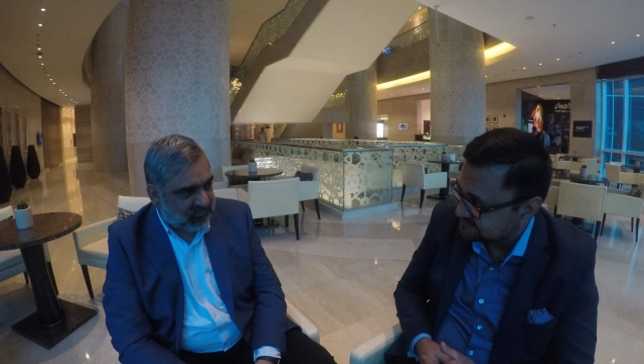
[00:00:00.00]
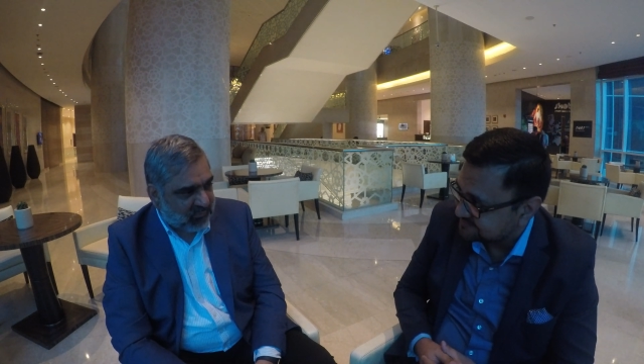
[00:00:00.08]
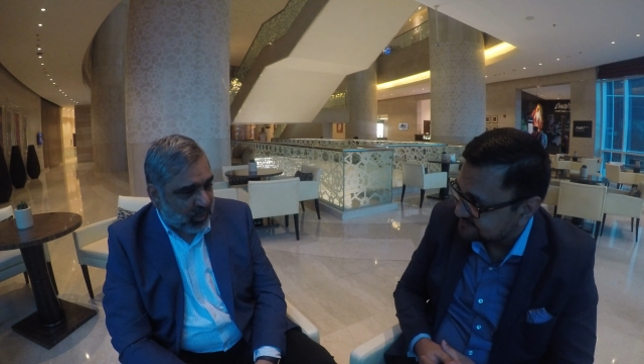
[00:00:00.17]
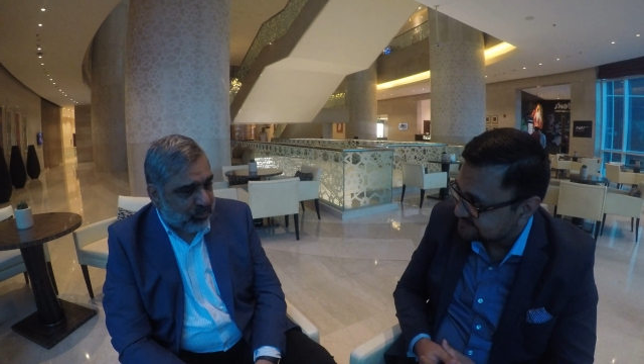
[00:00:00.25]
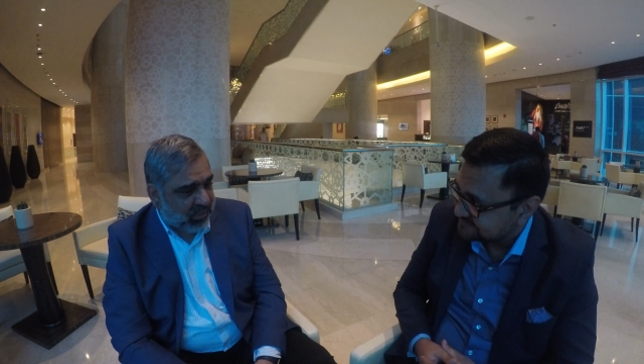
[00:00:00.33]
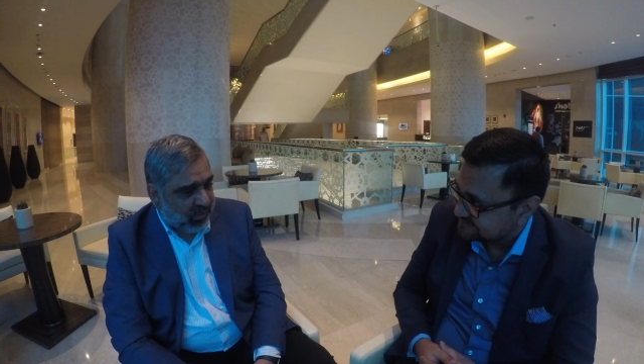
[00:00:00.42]

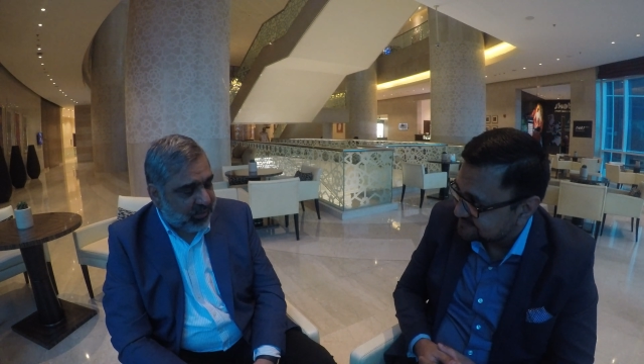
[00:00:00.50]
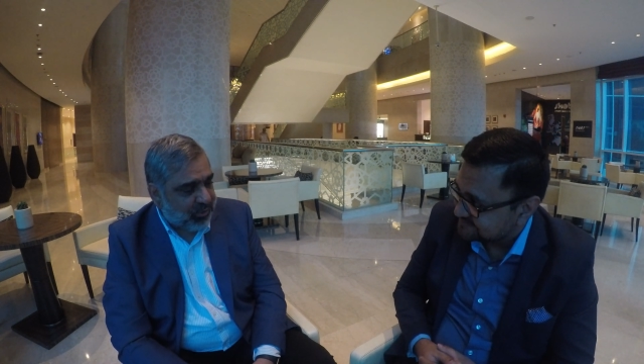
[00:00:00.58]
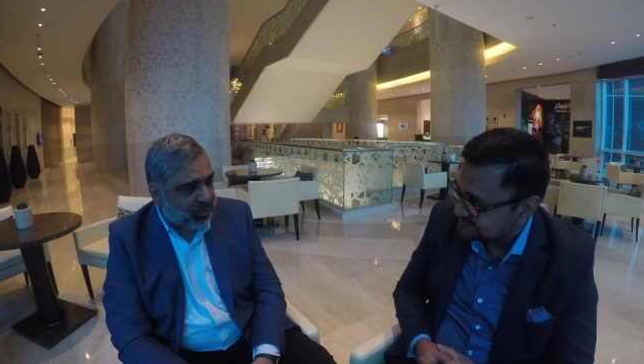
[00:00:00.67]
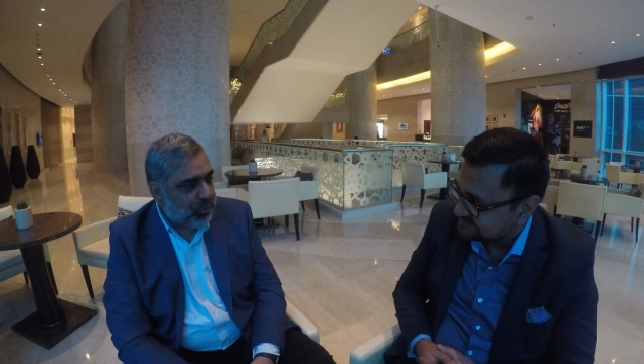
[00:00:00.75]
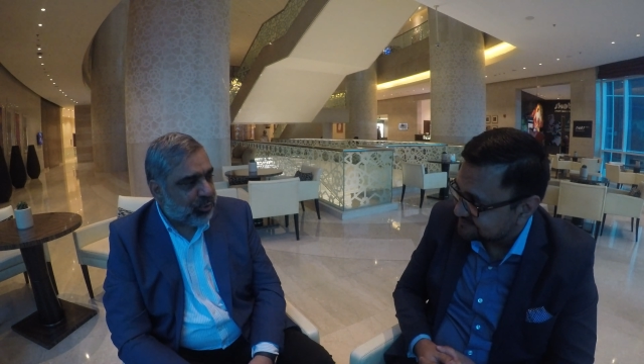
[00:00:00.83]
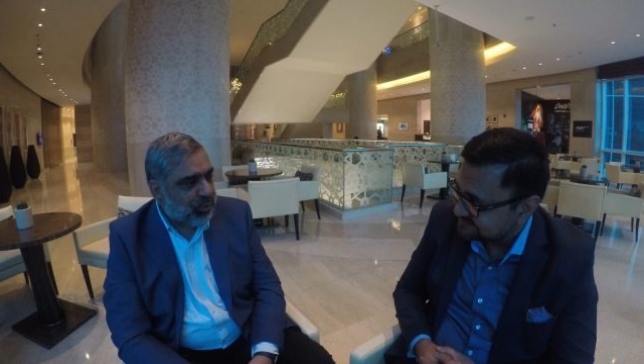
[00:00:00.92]
I'm glad
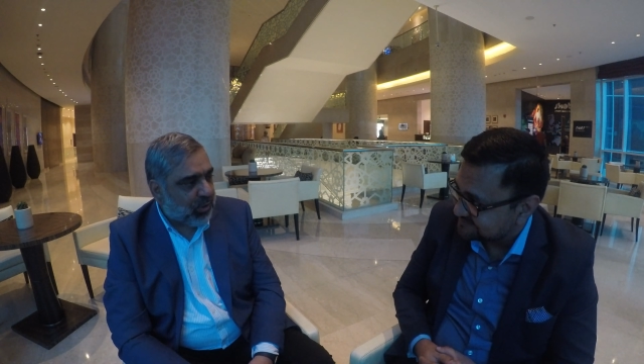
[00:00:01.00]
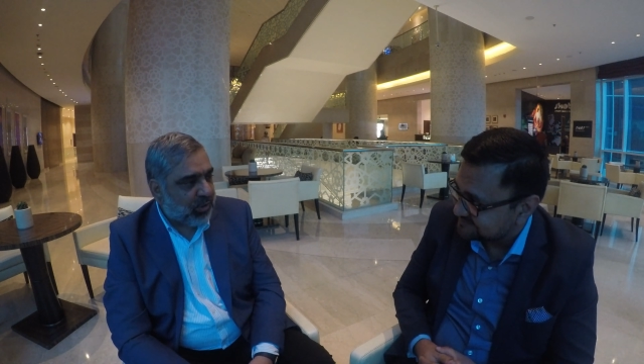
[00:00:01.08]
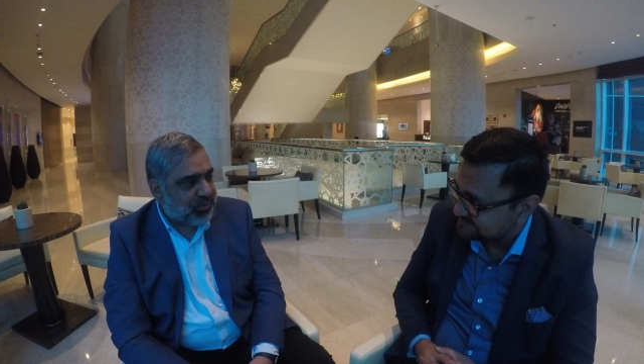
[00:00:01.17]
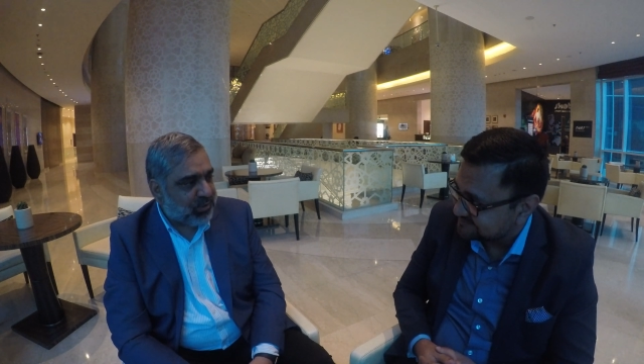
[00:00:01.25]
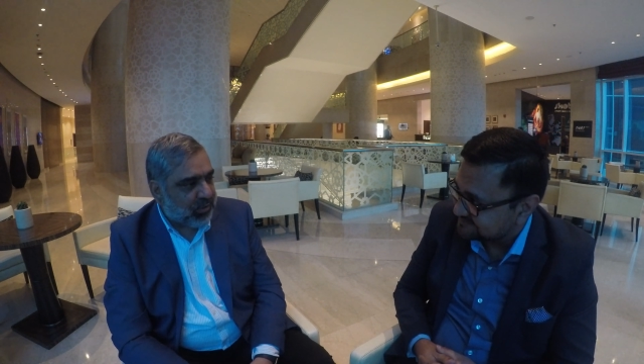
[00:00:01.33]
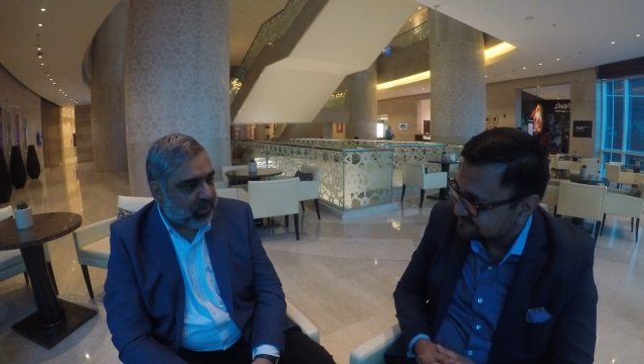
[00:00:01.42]
you're
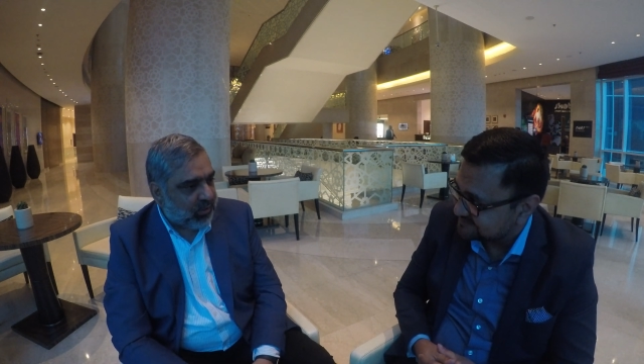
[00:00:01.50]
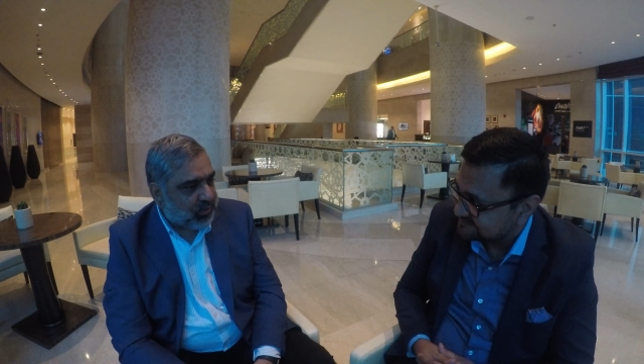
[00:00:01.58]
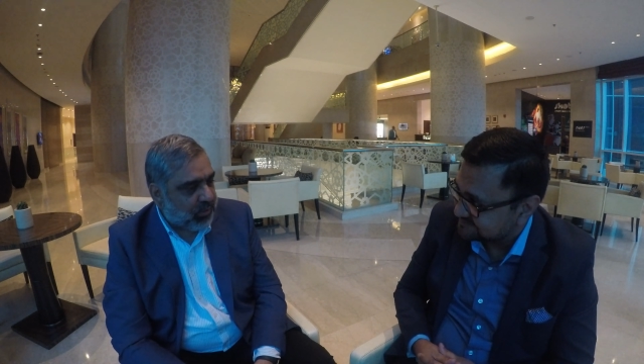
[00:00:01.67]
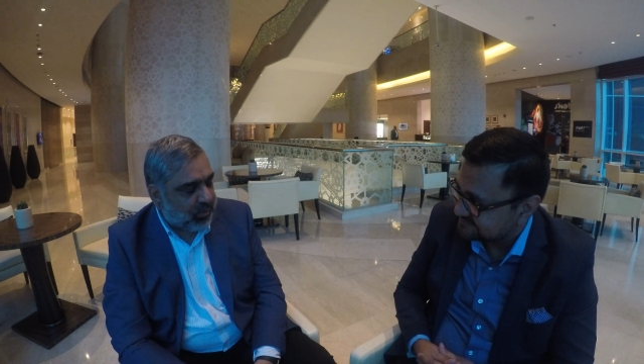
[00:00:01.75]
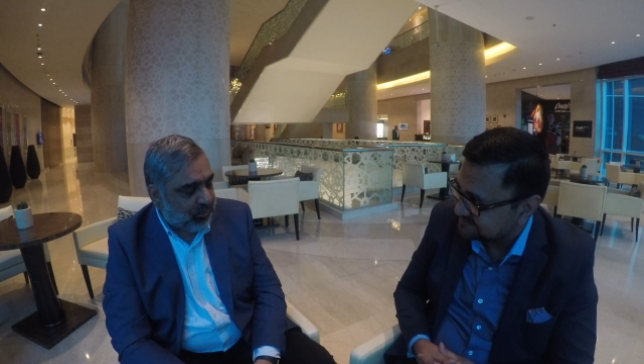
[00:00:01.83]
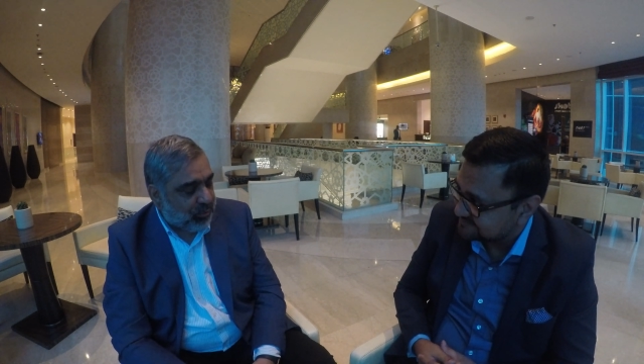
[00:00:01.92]
answering that,
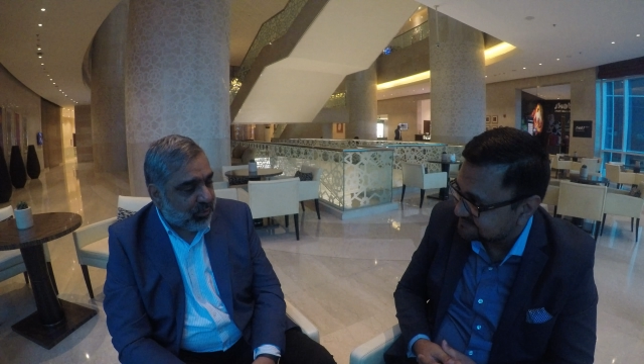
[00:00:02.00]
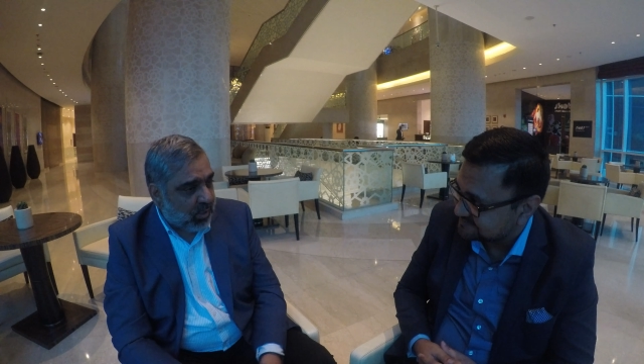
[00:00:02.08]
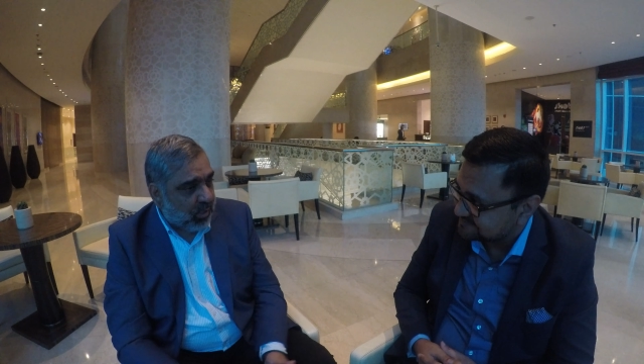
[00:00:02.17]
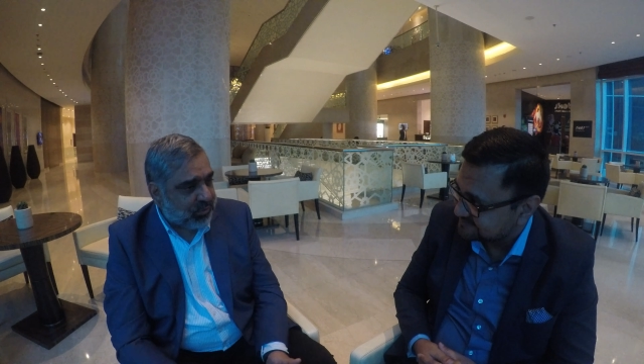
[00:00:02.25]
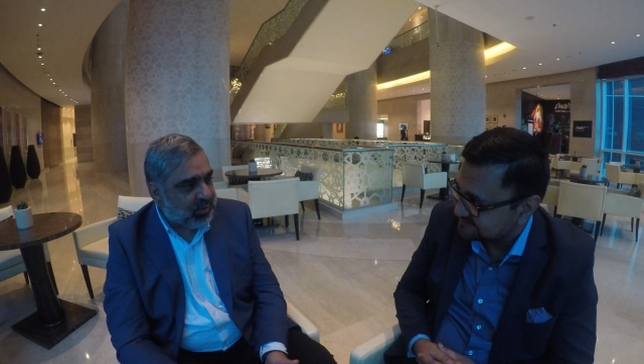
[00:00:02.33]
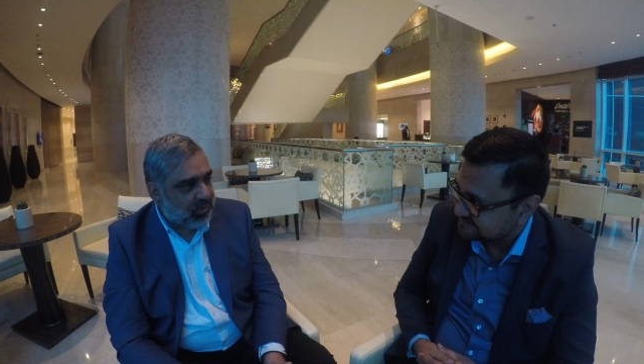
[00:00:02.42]

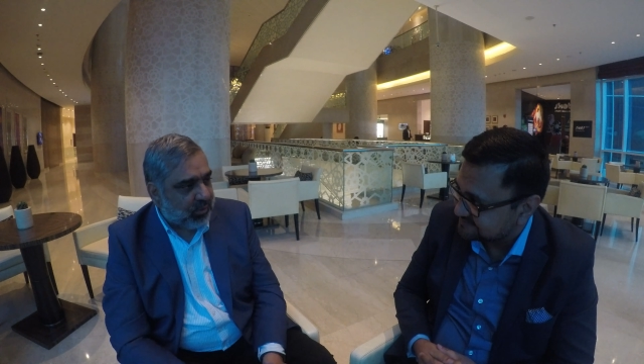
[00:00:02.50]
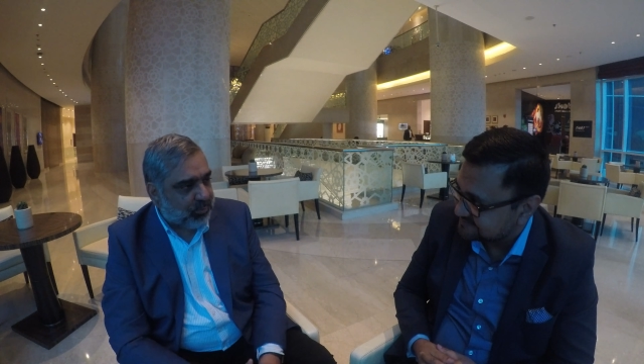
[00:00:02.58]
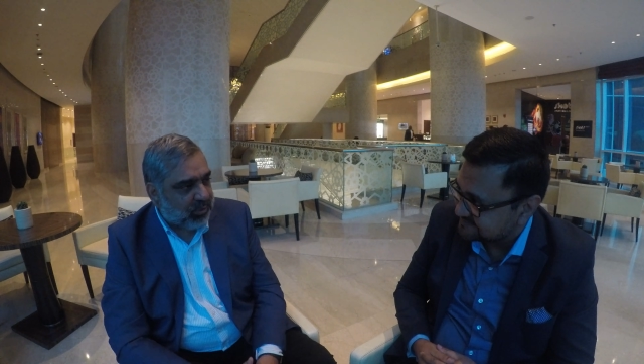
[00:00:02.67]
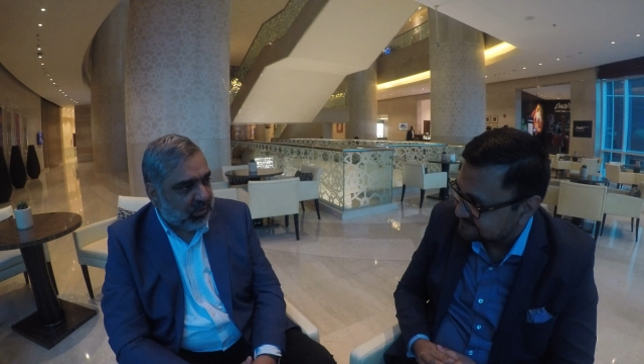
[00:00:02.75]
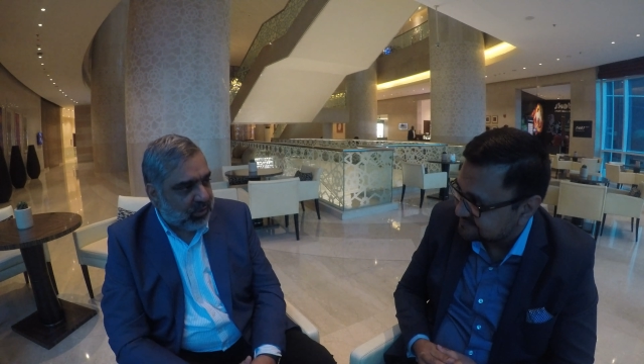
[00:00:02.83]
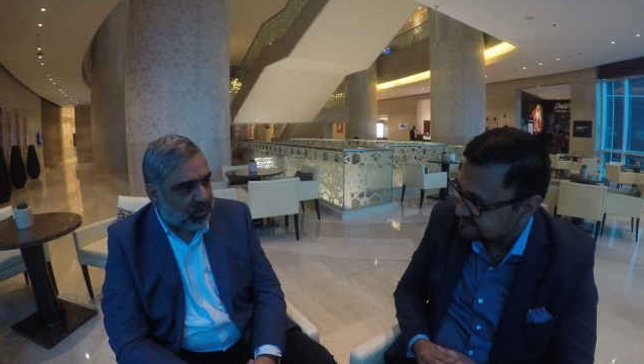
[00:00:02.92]
asking that
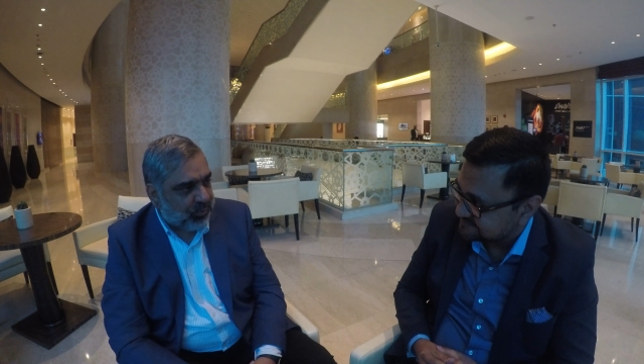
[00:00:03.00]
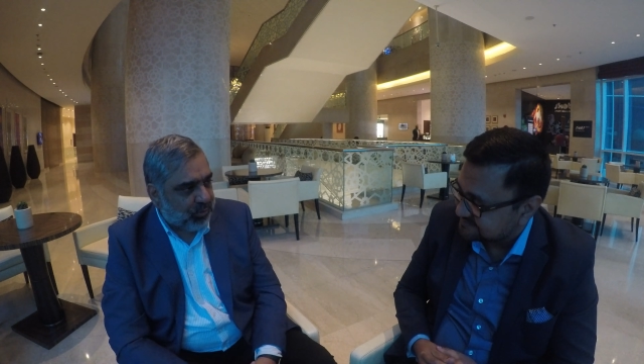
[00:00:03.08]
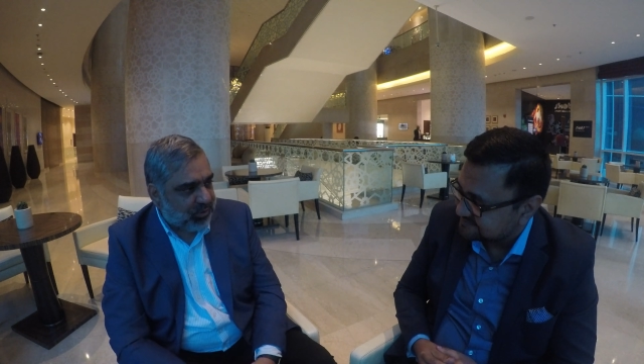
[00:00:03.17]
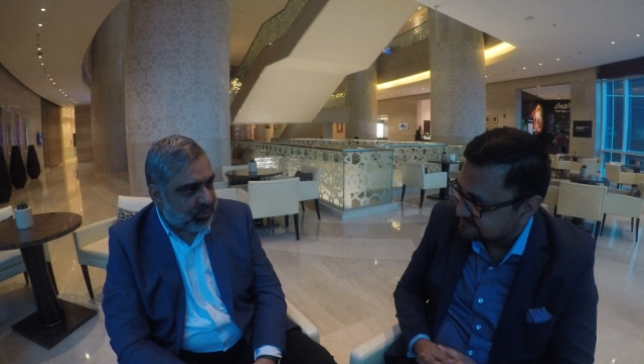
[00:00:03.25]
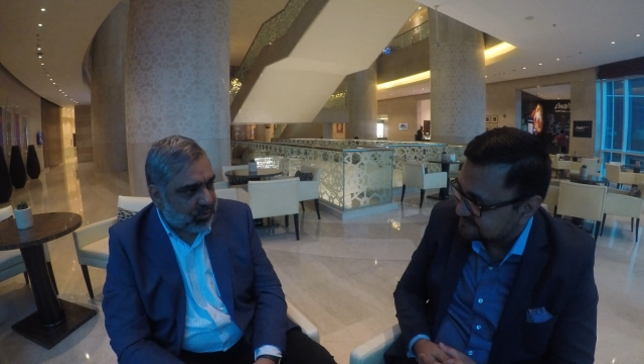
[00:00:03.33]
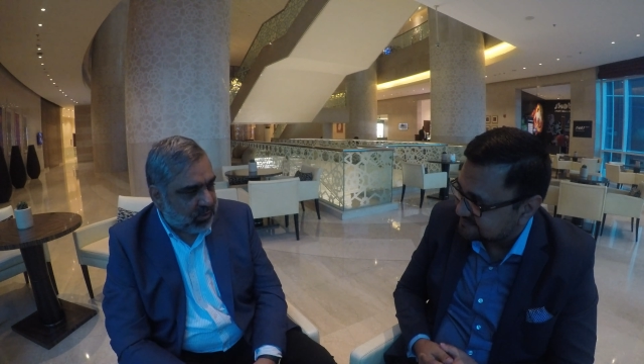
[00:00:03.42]
particular question.